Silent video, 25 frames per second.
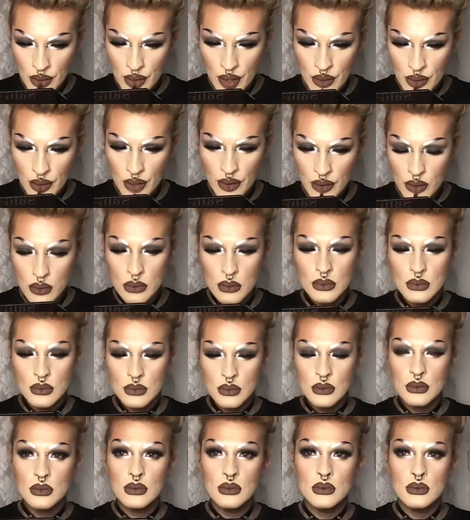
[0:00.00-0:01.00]
My lips
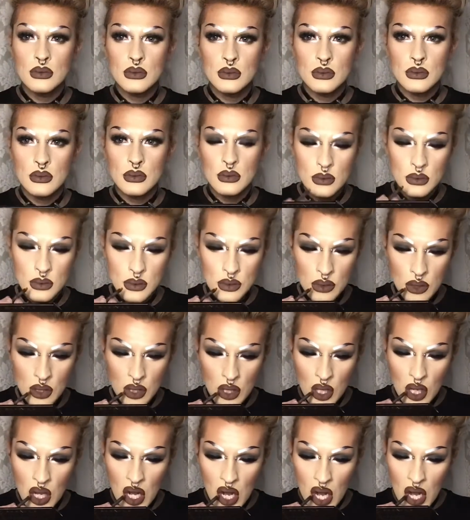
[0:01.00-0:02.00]
didn't look luscious
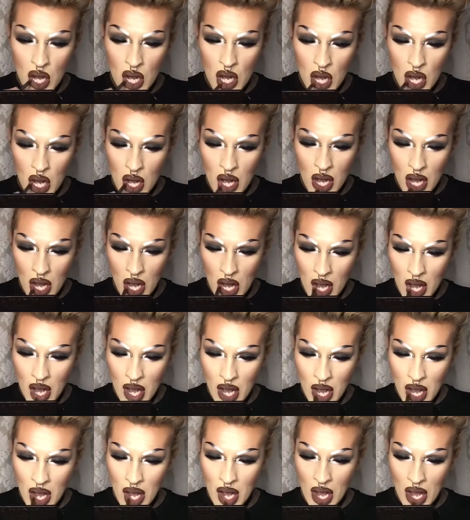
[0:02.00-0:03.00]
enough, so I went
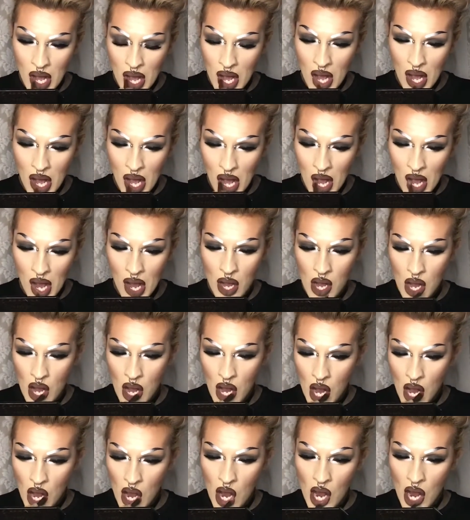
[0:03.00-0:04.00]
and darkened in
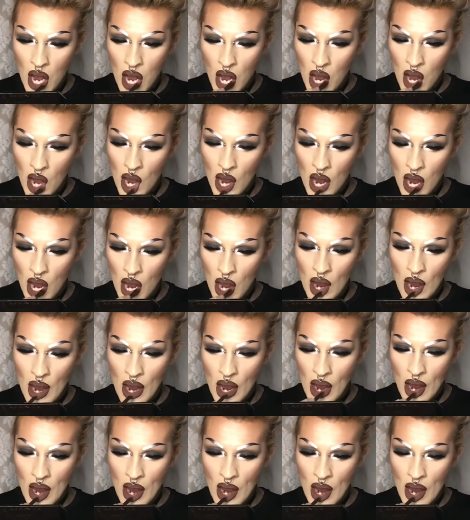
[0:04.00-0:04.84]
those areas